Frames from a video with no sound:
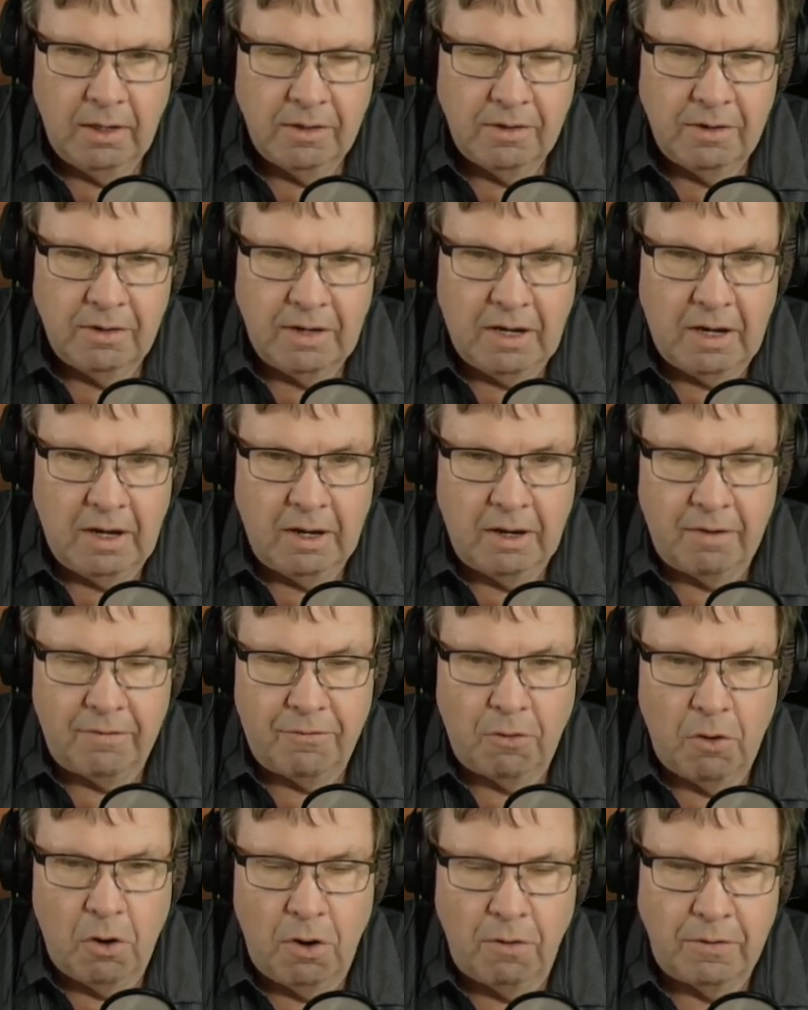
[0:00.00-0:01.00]

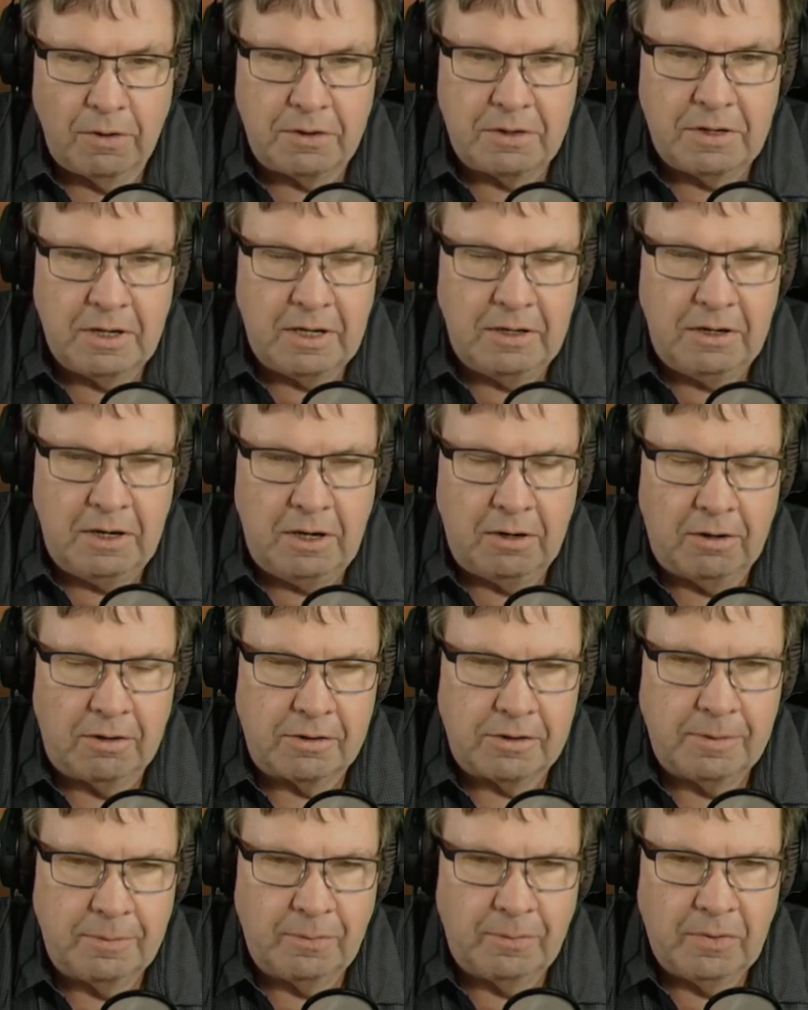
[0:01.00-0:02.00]
for over 10
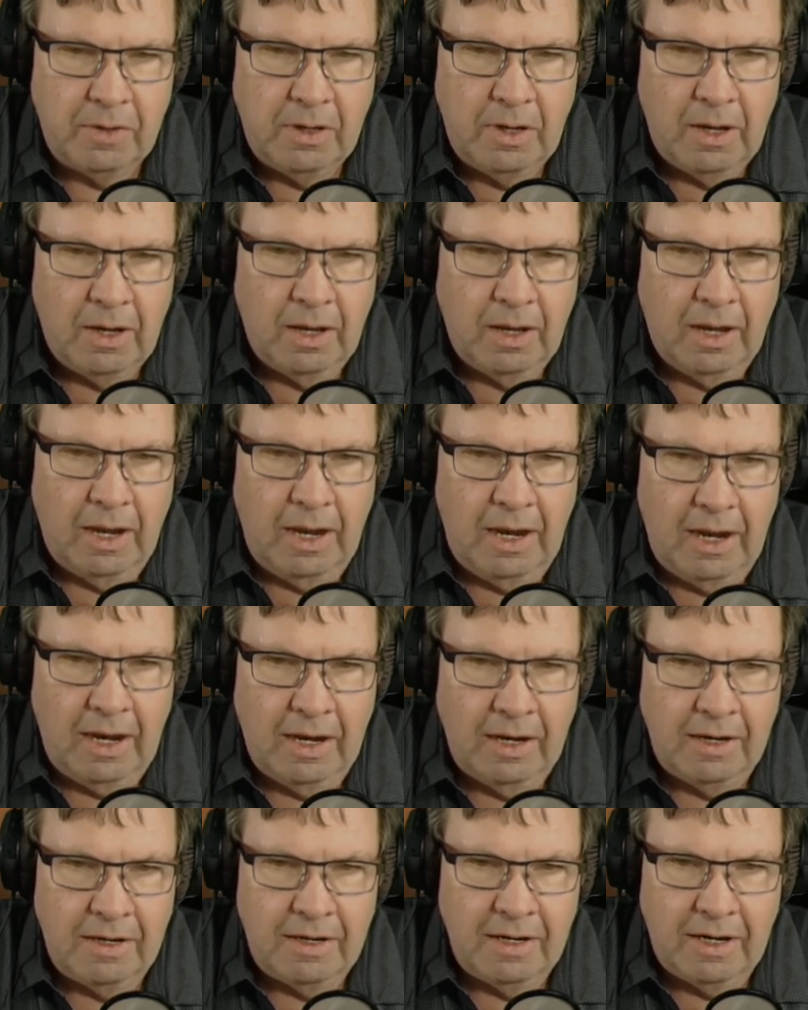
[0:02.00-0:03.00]
years.
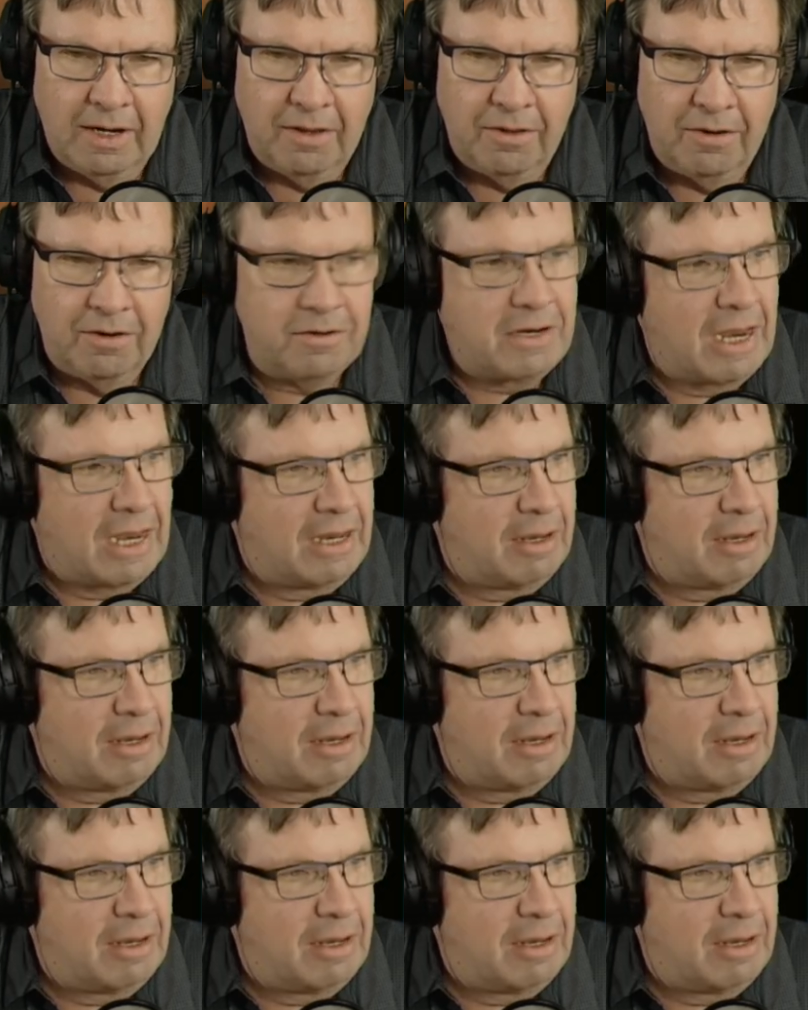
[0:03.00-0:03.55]
And they're